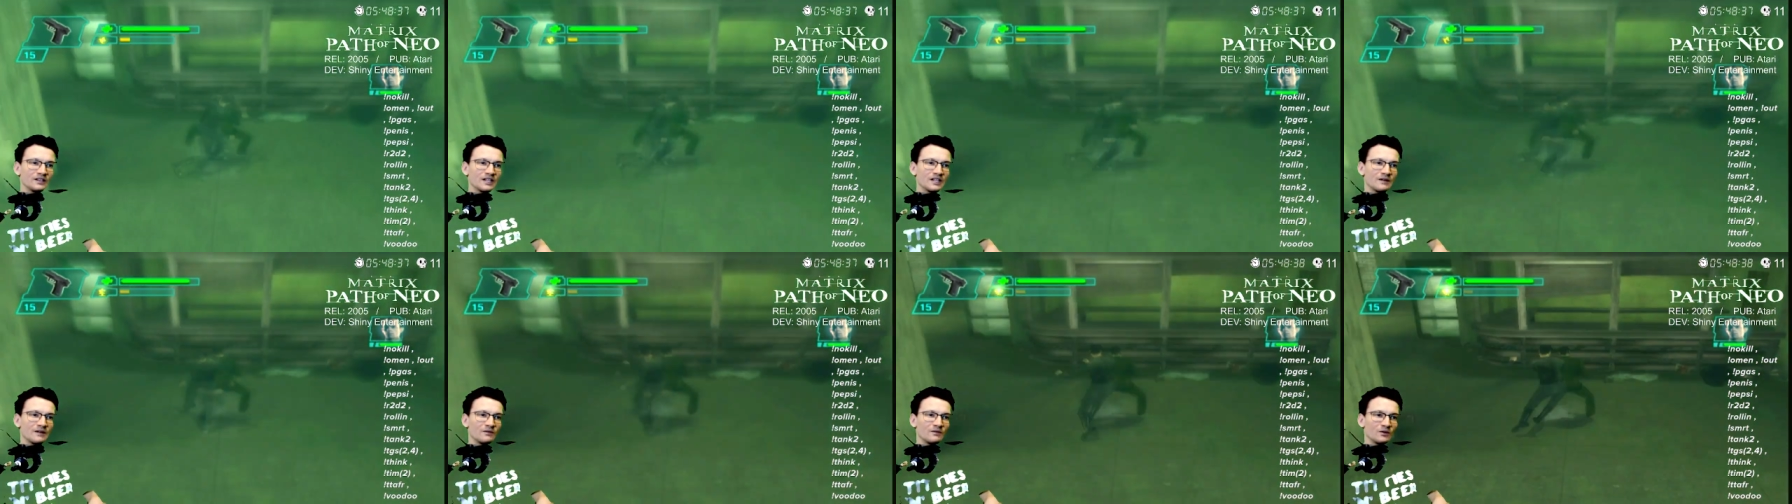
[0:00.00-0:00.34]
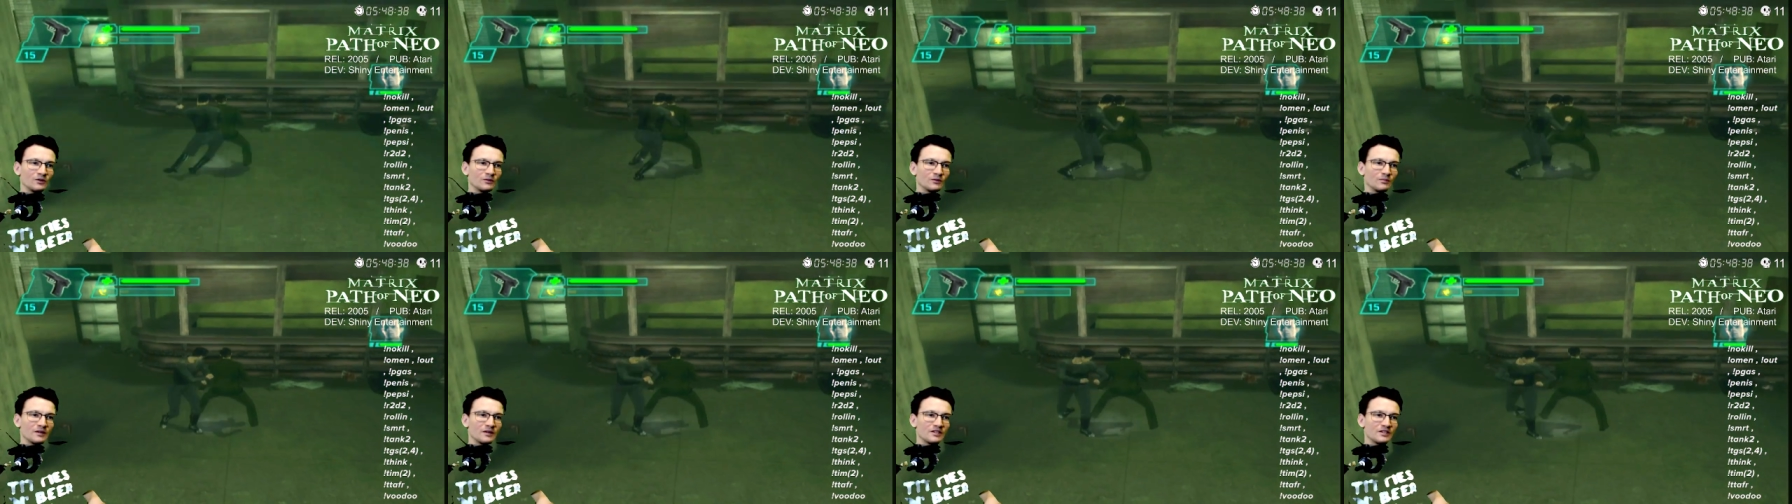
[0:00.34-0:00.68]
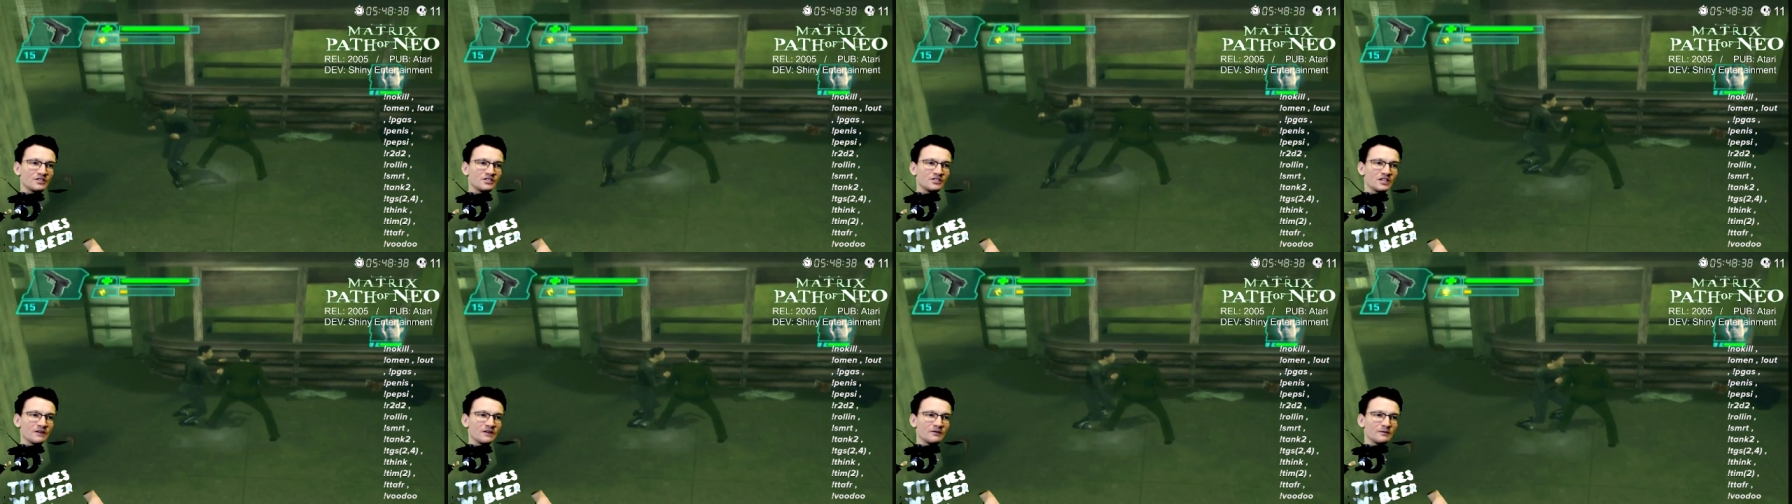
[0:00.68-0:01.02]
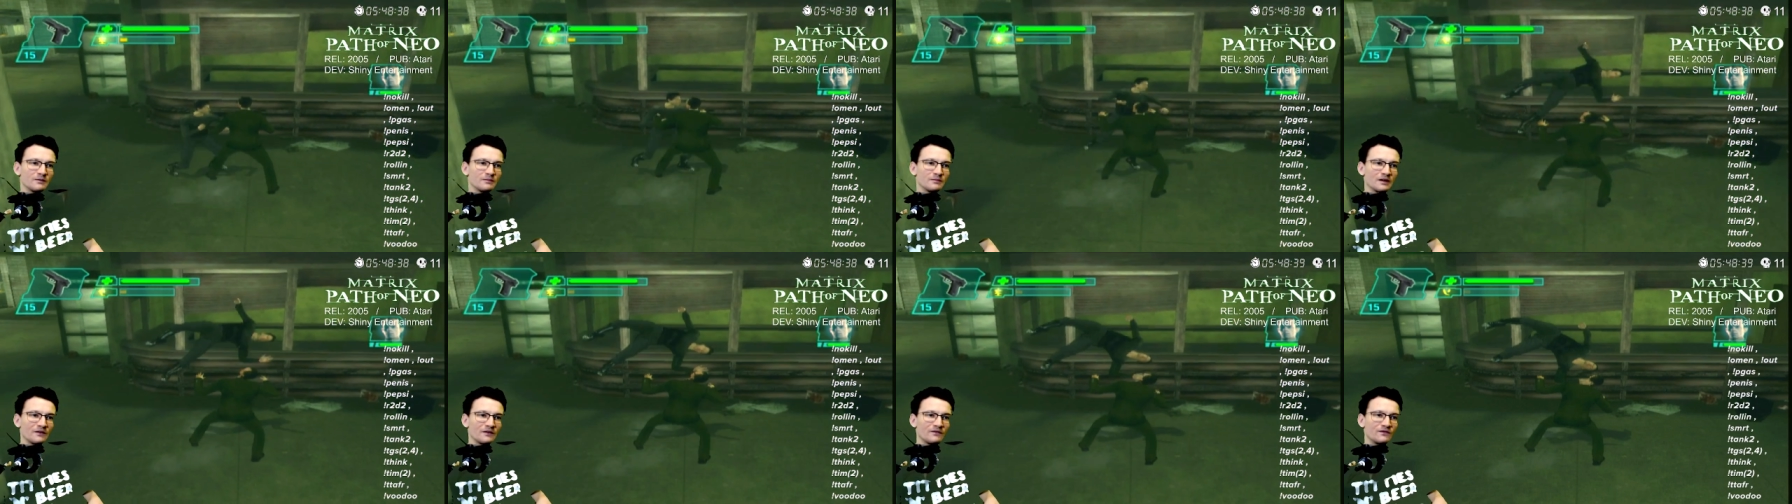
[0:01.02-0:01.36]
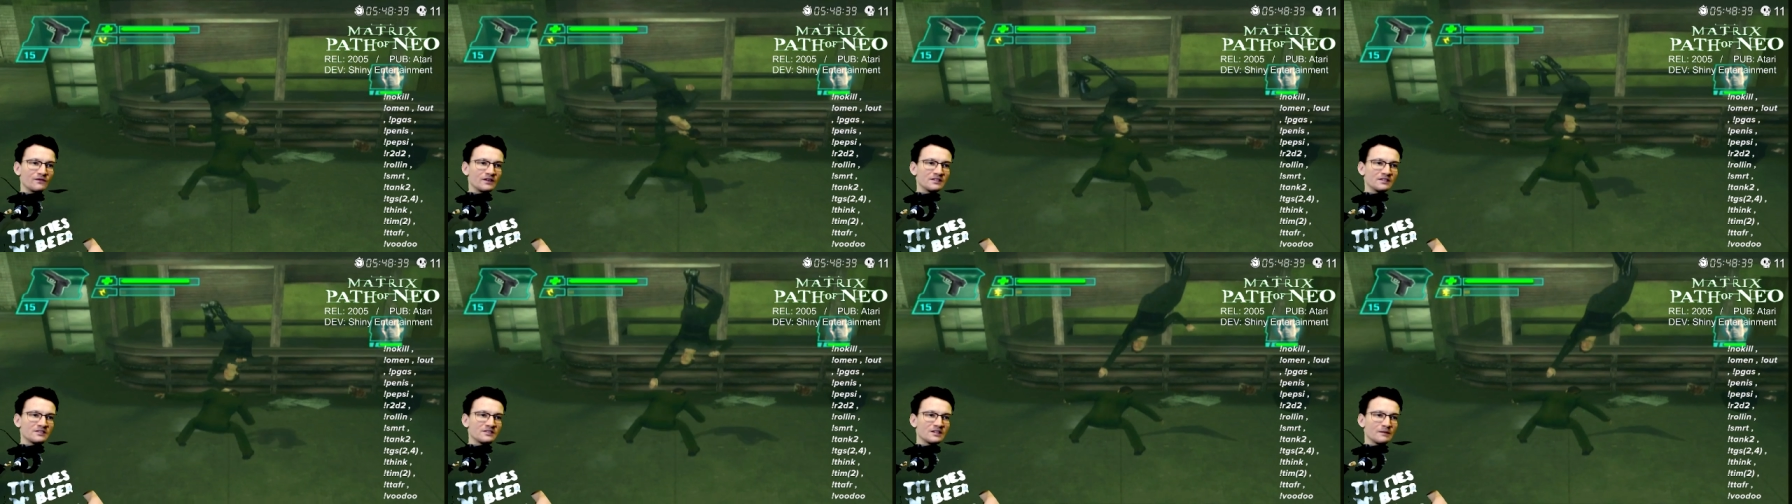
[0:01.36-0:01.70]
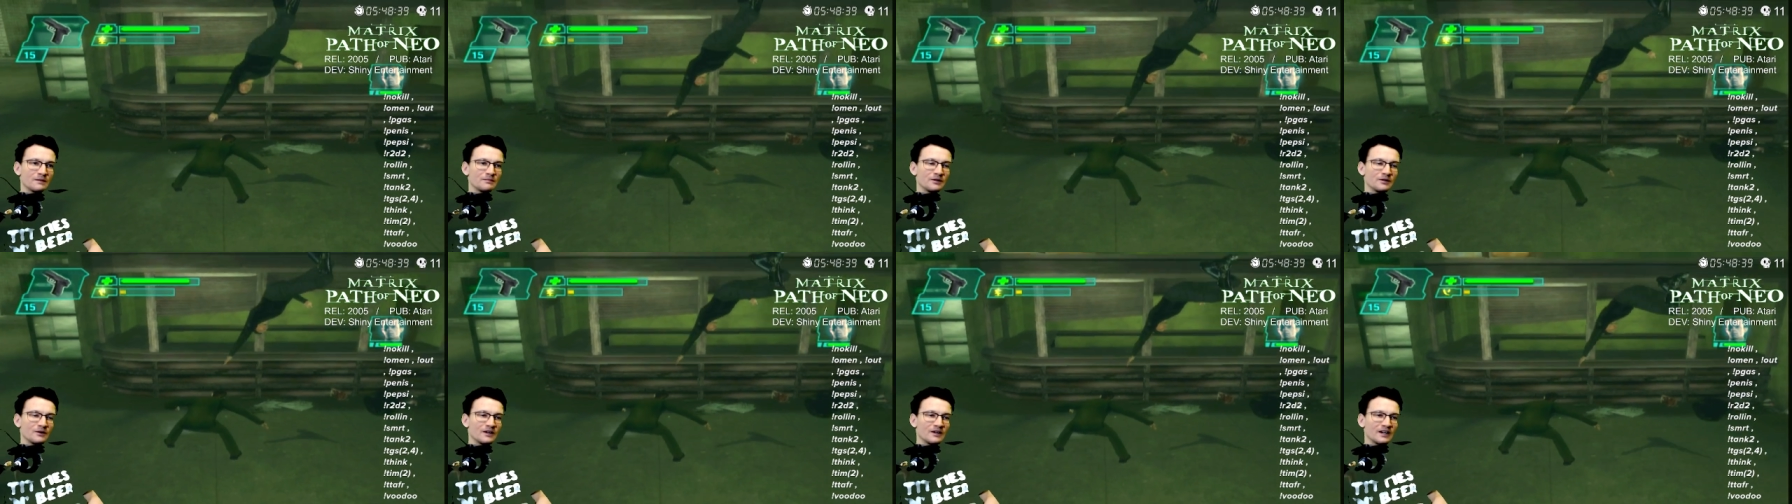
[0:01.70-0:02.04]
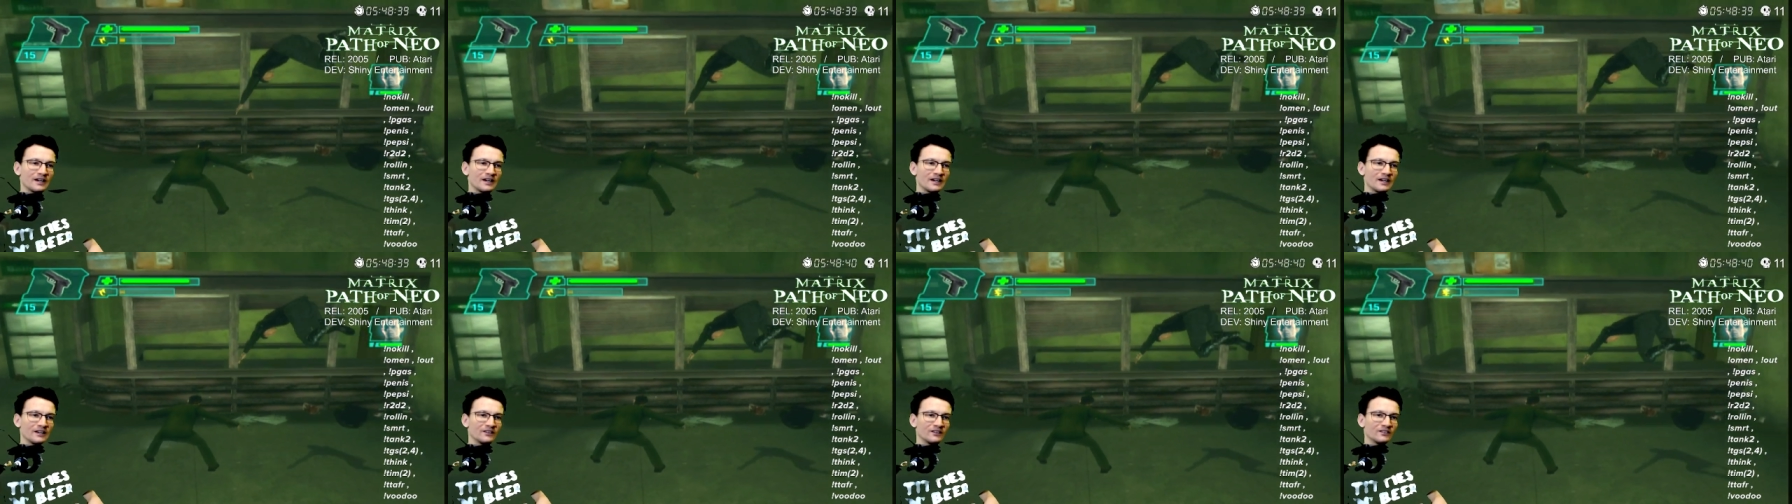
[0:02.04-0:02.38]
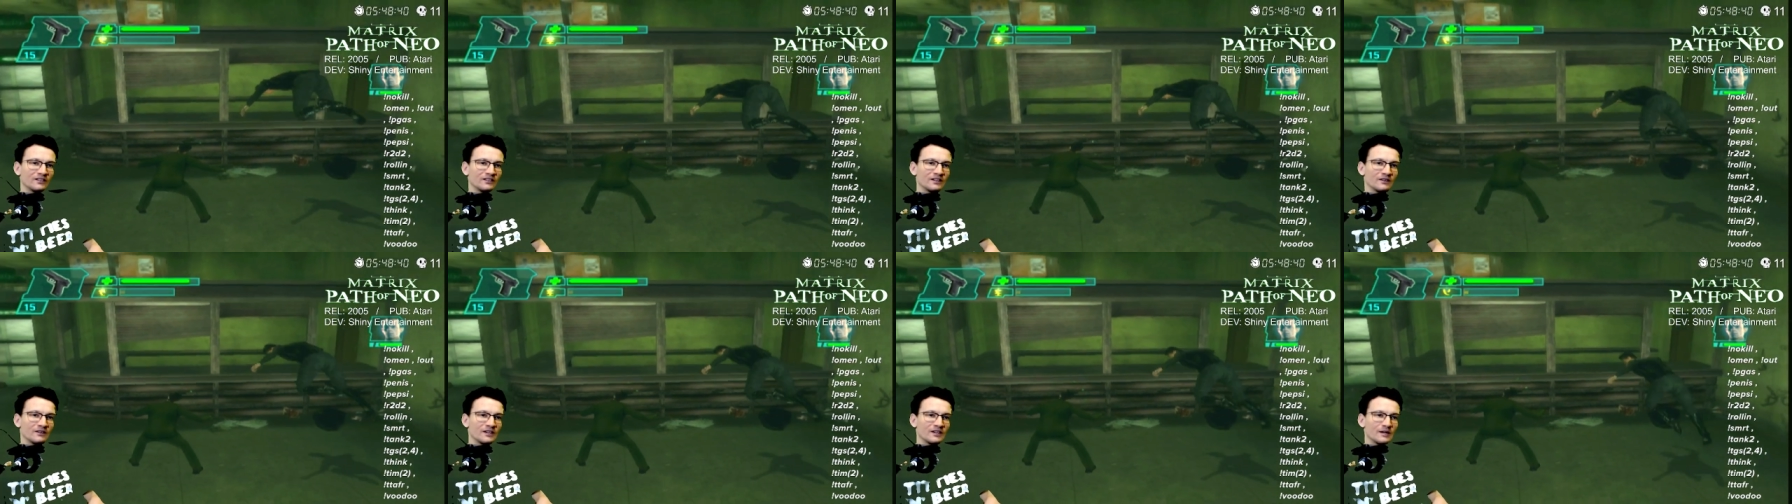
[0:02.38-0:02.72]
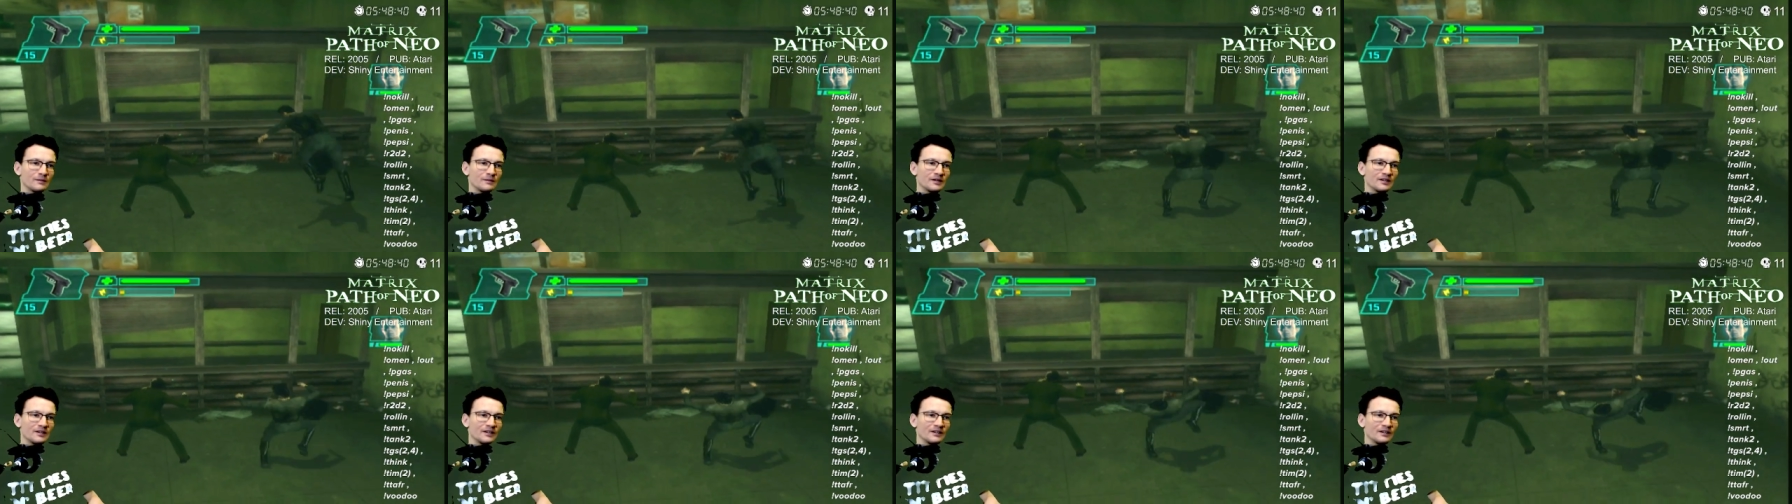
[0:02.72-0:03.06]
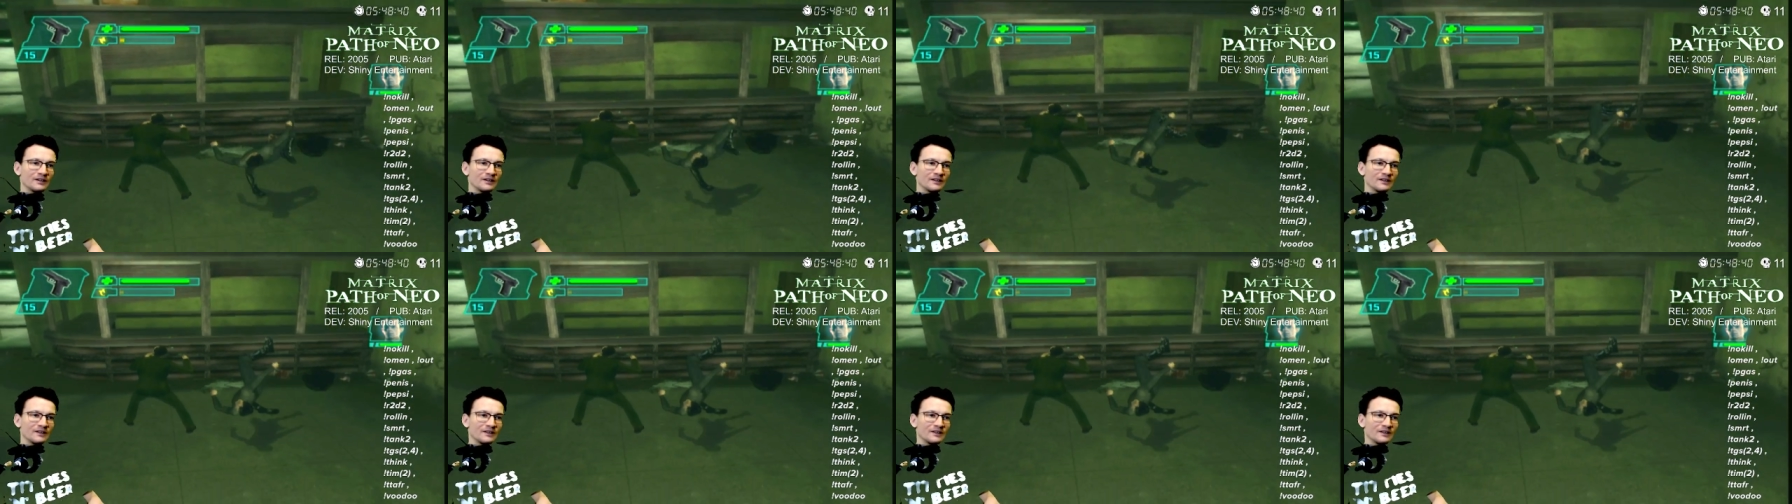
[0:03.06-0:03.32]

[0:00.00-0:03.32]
levels by shoving my fist up your ass. Now come here.